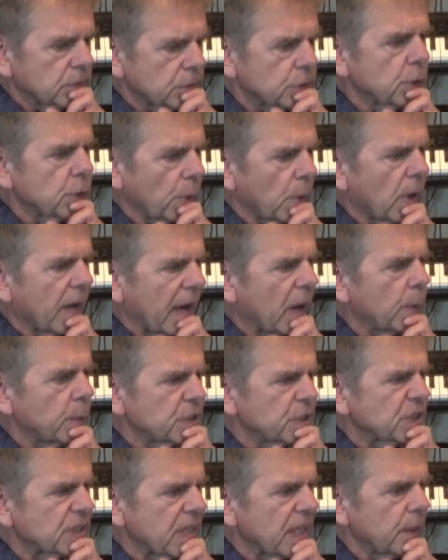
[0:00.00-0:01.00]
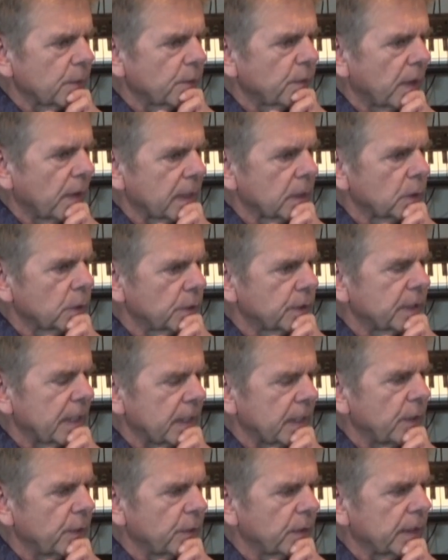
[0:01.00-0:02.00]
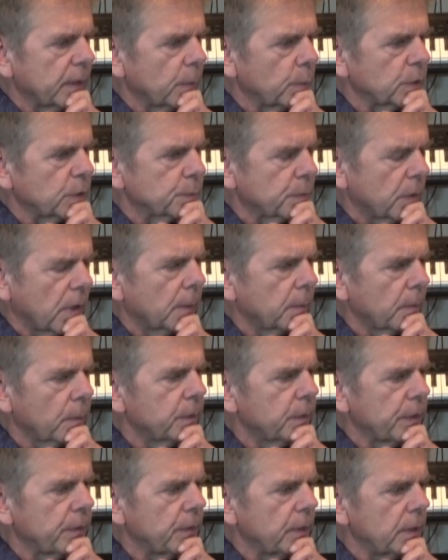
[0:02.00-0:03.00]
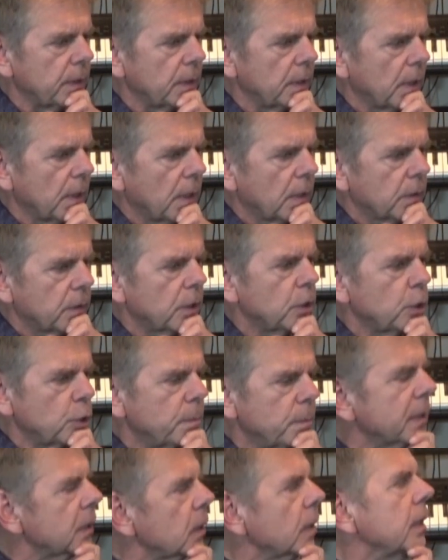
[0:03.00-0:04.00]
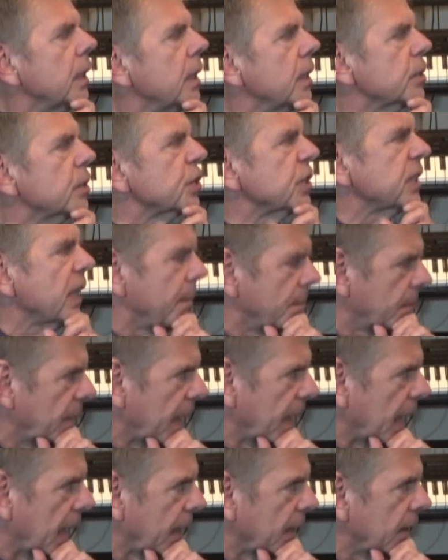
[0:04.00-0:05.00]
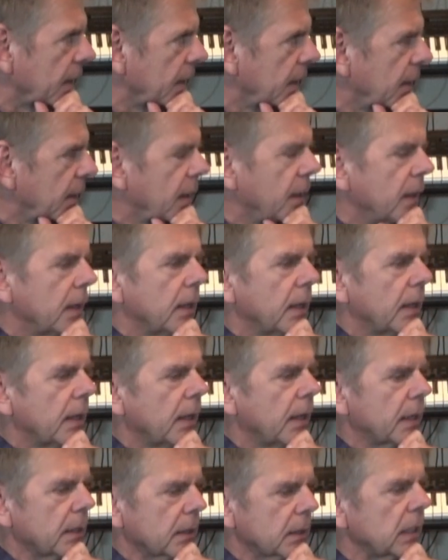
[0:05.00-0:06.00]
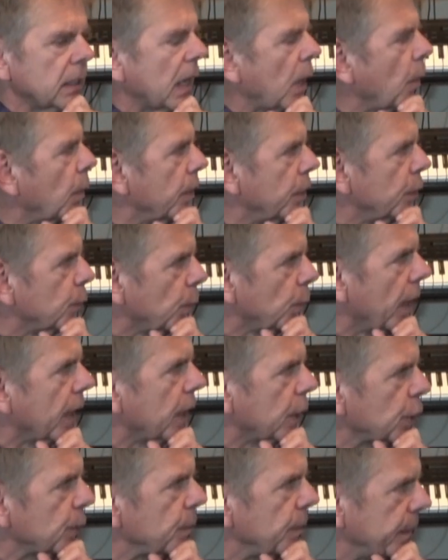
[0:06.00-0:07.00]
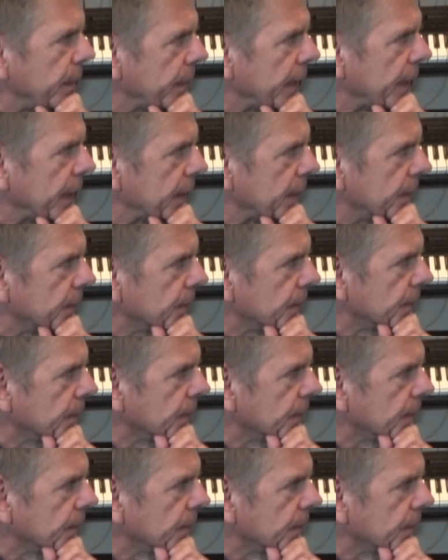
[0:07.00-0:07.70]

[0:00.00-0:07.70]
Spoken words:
So I would say if I learned anything, it was probably the humility to step back and allow a good record to be made.